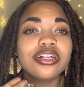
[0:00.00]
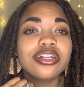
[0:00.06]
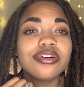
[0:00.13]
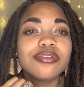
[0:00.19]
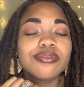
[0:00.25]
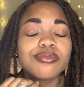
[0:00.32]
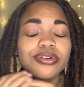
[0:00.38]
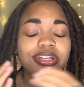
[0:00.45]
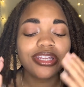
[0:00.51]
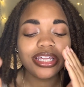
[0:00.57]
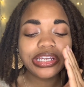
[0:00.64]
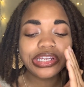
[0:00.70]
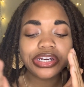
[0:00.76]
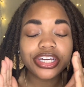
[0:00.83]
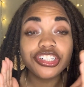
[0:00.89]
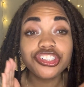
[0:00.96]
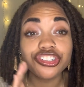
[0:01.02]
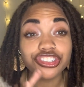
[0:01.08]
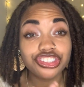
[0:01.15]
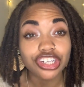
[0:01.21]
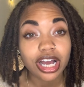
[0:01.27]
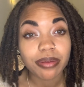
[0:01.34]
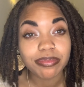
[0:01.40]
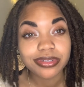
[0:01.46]
really look at your
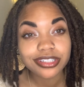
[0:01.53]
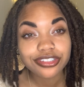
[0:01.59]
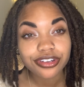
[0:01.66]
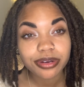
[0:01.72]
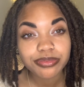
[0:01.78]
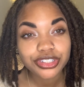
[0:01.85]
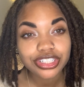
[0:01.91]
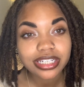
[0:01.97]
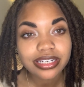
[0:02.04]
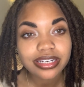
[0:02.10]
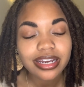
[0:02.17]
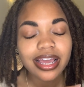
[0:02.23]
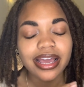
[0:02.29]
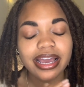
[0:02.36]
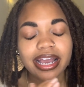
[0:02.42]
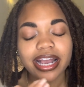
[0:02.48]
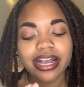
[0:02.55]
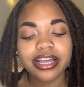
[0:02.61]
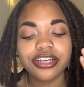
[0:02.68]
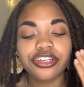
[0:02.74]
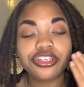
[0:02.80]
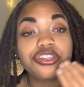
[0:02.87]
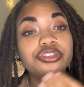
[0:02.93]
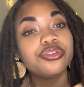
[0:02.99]
job description and
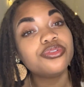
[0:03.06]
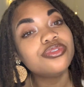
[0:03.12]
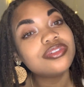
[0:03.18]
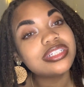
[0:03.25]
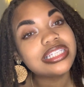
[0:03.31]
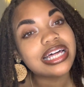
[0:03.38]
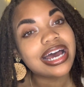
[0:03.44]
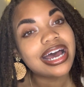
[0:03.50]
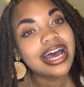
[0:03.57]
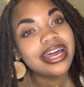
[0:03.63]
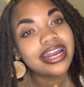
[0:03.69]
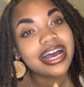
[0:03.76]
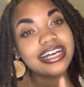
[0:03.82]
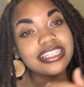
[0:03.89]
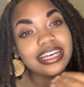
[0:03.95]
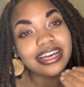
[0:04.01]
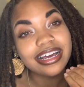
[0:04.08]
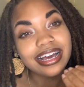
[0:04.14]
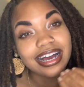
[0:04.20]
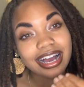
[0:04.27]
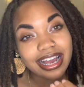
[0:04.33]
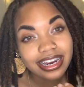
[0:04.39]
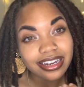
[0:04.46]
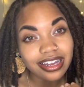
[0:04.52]
use that as a
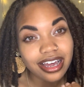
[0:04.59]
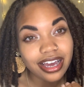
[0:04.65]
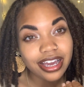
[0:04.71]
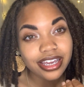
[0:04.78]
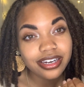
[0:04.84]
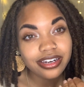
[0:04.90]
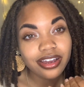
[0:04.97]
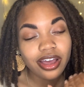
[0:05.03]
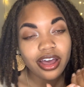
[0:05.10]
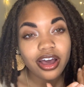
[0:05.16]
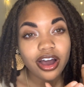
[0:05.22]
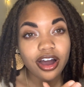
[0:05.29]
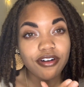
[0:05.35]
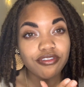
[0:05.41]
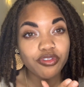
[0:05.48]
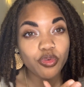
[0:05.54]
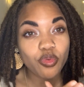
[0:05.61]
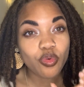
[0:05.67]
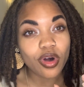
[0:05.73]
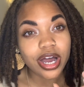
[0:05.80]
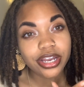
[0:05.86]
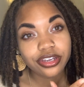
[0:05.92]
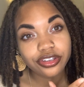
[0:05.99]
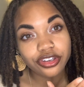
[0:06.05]
guideline of
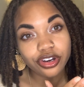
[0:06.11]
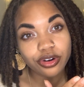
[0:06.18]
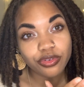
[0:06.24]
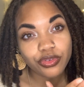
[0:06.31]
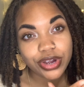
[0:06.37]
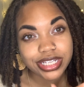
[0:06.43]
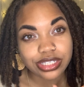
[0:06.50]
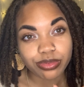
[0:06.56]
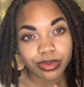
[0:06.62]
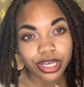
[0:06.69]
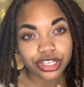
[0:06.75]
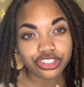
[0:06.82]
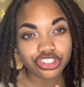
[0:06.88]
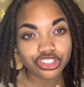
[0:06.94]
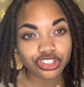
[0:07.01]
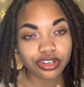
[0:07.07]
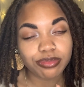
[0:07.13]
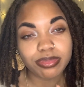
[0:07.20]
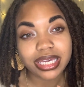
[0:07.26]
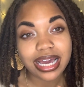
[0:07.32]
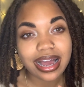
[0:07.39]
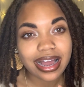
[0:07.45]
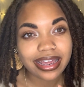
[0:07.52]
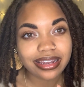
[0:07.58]
what your resume should be
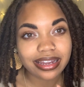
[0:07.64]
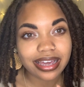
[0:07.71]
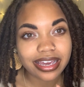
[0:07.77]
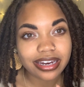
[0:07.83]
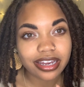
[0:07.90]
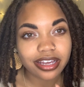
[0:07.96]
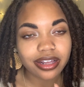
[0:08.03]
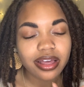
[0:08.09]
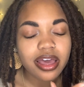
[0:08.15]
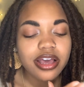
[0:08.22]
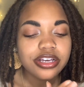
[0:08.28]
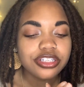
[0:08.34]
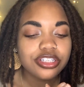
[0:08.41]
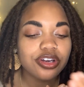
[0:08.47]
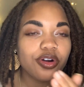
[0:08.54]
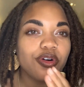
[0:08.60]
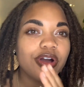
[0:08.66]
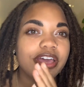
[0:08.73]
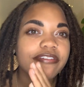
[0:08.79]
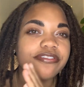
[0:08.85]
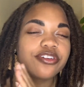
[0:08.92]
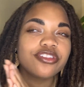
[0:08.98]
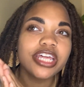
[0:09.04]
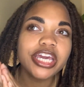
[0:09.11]
highlighting. So if
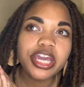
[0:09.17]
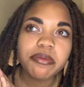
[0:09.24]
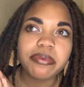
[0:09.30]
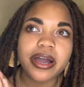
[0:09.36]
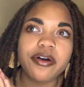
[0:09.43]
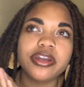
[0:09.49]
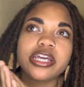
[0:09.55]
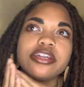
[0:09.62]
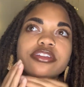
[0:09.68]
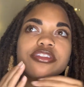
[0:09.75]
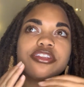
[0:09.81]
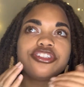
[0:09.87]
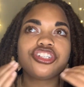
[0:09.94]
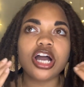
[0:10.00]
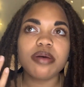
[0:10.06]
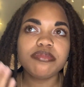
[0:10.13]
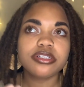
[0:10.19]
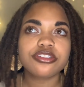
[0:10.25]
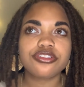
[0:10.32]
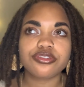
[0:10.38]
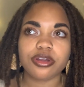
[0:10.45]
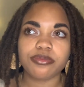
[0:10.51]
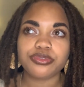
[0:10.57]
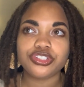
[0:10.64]
you think about it, the job
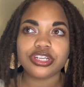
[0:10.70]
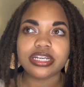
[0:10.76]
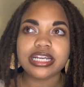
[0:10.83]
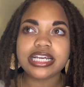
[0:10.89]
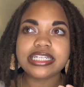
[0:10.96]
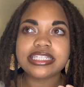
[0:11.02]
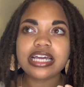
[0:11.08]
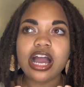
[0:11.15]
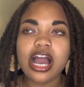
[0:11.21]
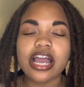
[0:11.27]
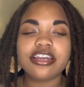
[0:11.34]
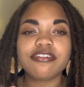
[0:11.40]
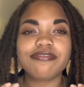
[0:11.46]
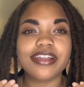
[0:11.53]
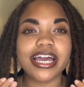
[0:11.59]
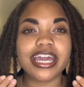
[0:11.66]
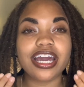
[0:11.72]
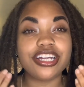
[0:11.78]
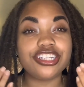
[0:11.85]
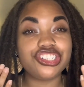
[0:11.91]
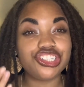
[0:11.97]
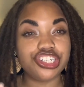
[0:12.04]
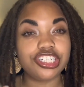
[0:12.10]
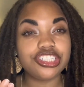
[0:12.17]
description is kind of like a
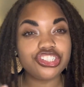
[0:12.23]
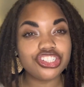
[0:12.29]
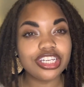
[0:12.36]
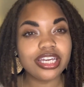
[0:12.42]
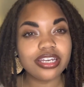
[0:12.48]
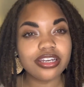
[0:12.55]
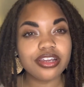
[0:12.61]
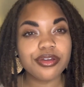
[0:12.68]
cheat sheet